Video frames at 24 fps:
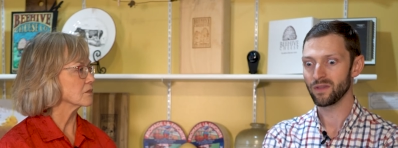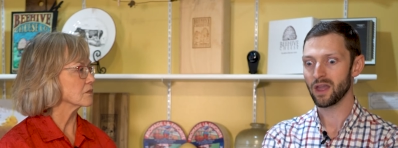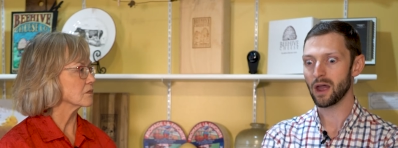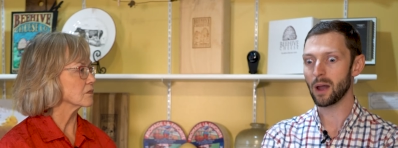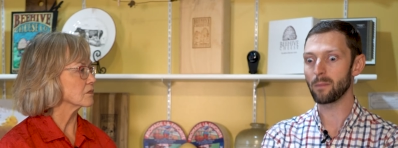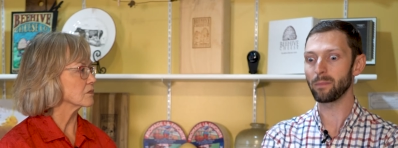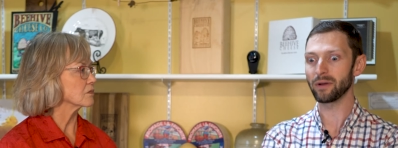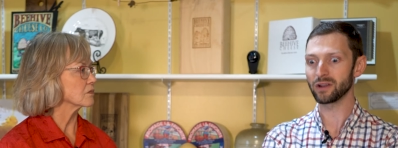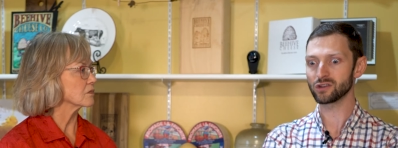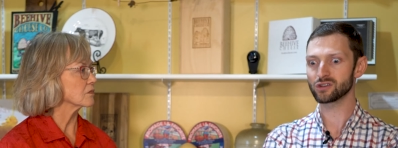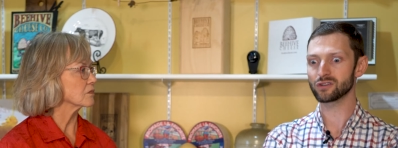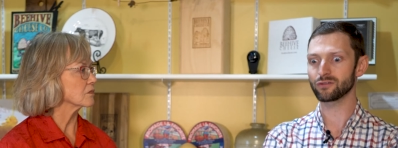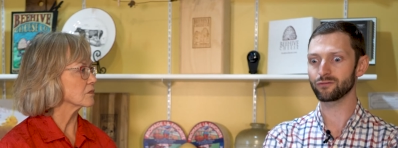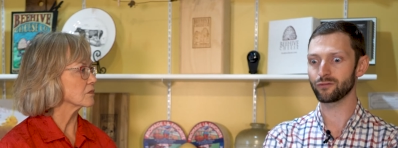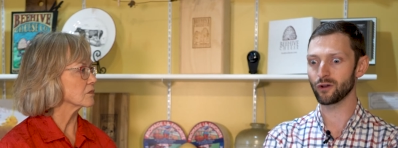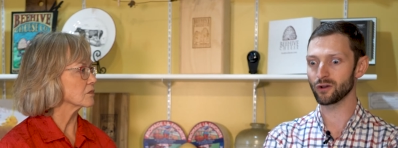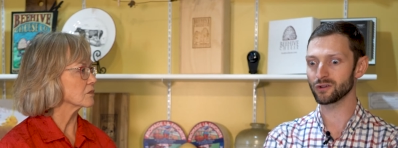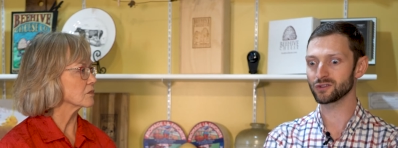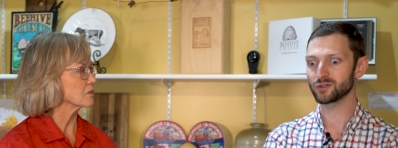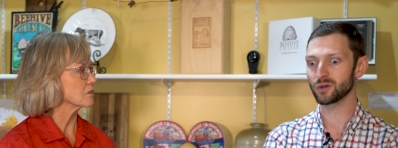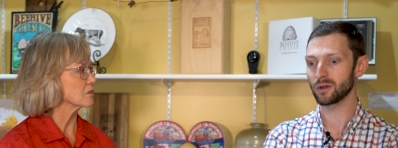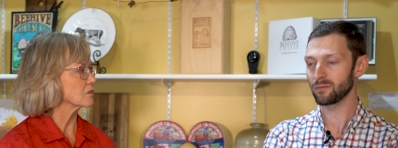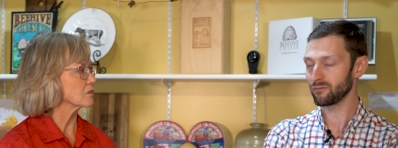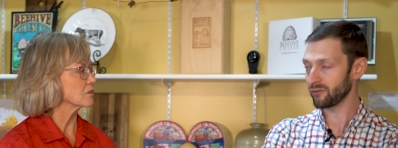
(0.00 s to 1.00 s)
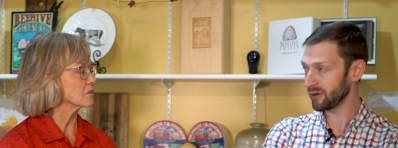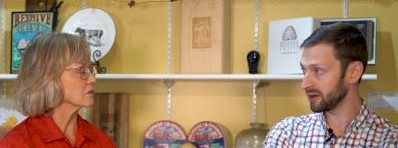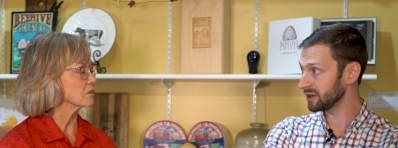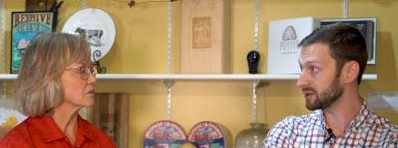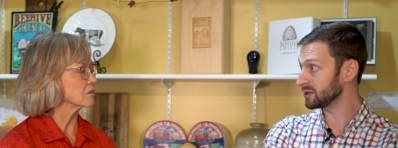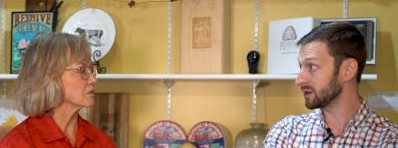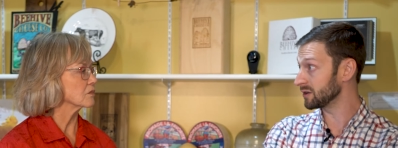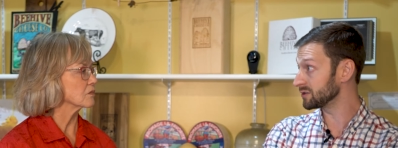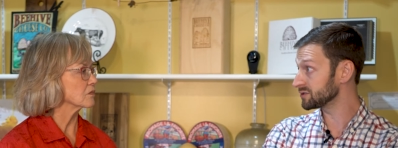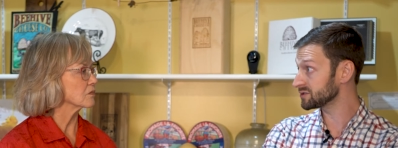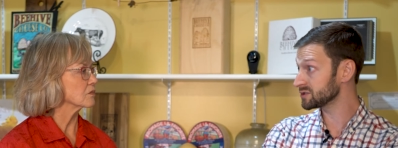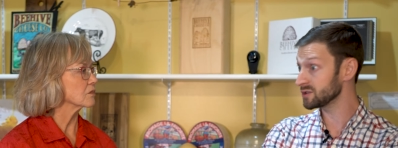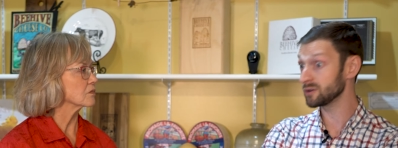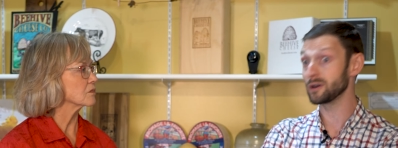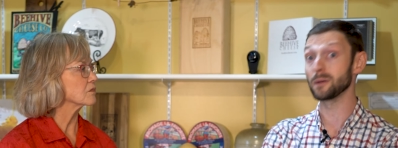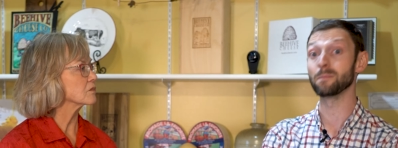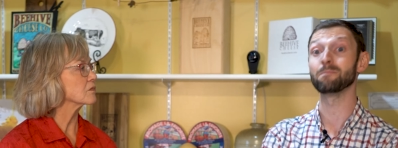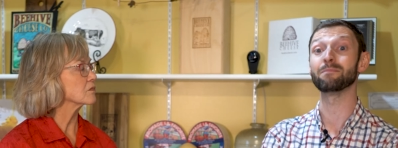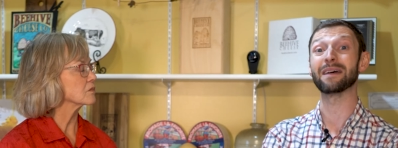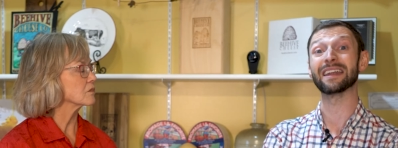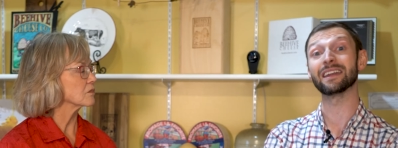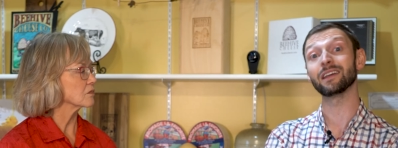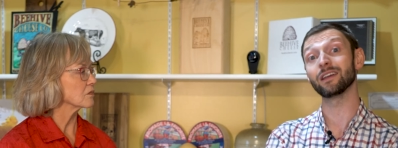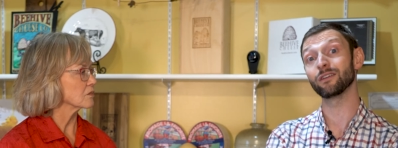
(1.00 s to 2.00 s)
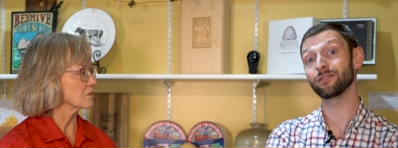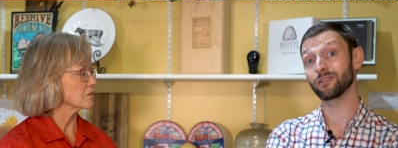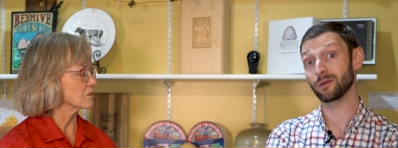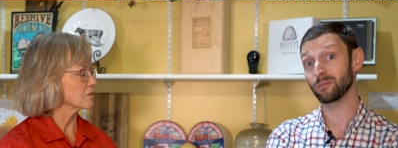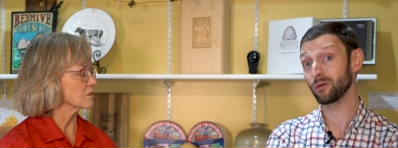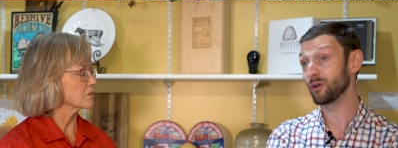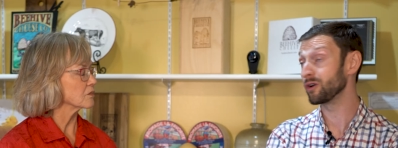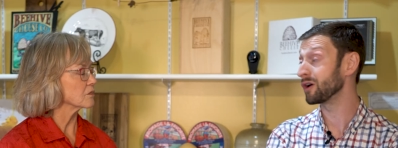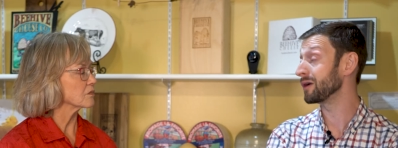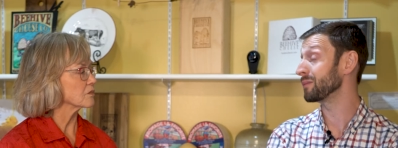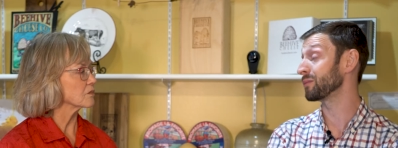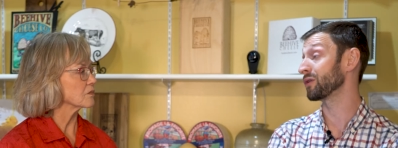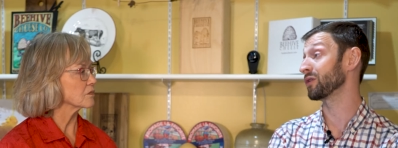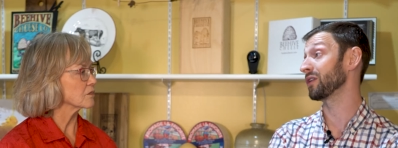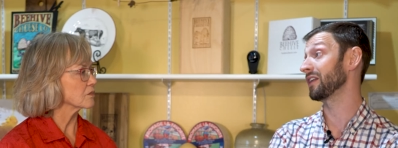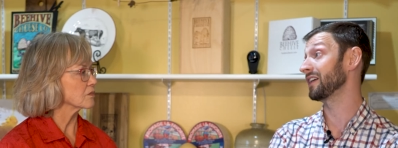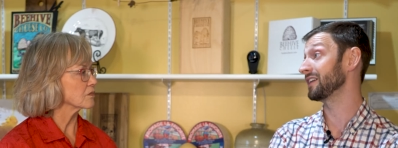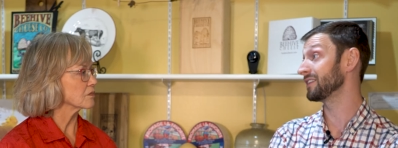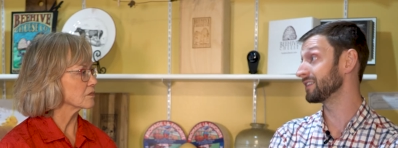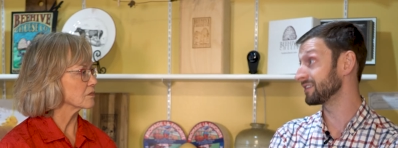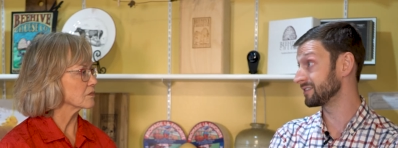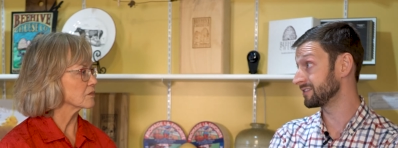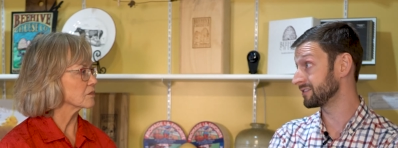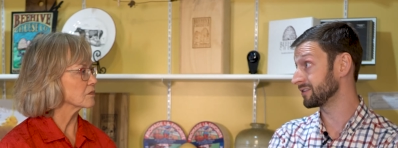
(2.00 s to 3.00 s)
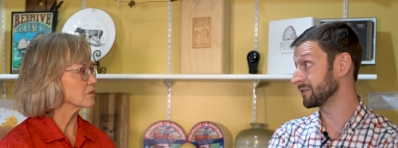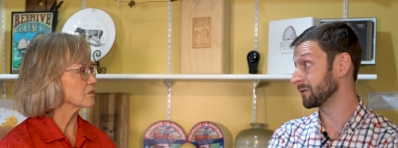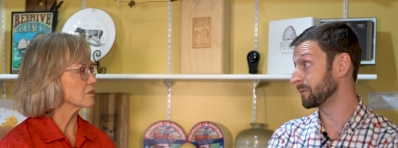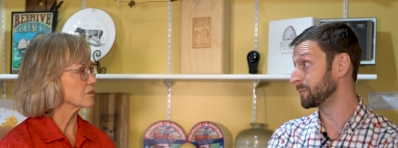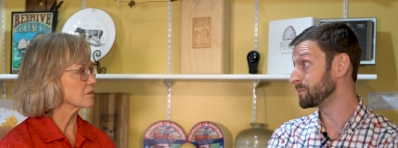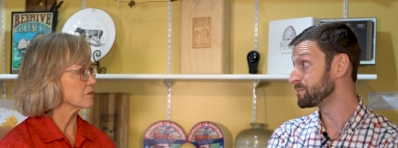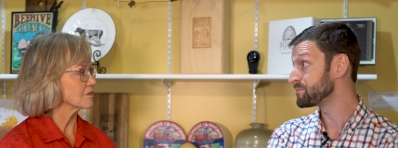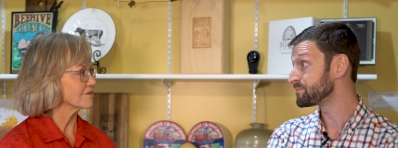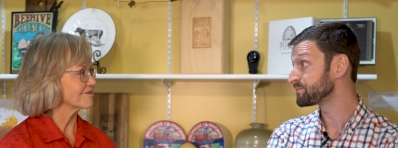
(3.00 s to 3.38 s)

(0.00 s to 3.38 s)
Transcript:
Speaker 1: a bunch of folks who I'm very close to and many of them who I'm related to.